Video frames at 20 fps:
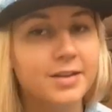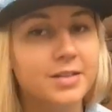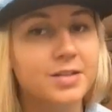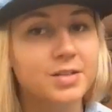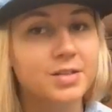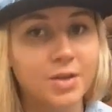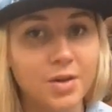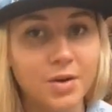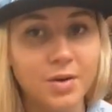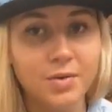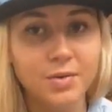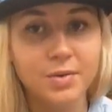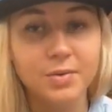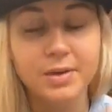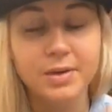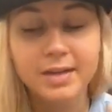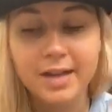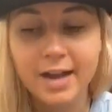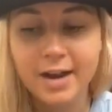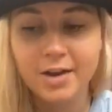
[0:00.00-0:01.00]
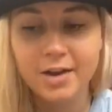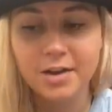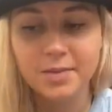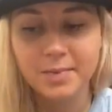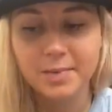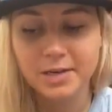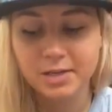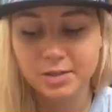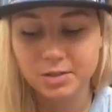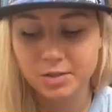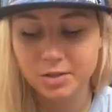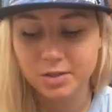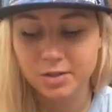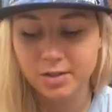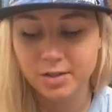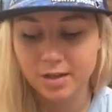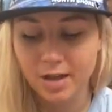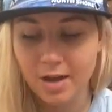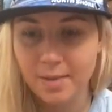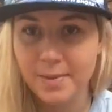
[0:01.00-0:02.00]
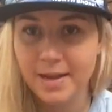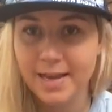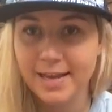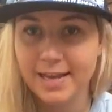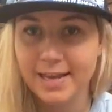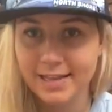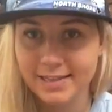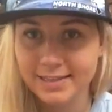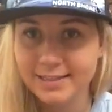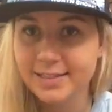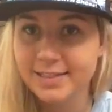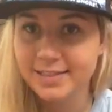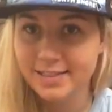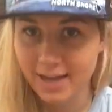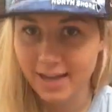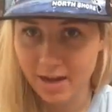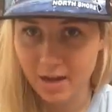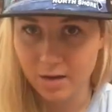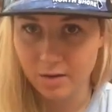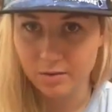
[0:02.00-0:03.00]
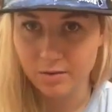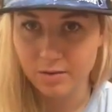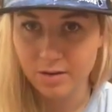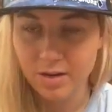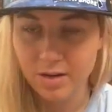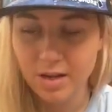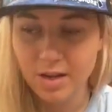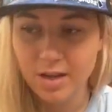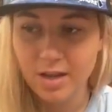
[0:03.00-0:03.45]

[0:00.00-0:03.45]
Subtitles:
So the real hiring manager got back into town,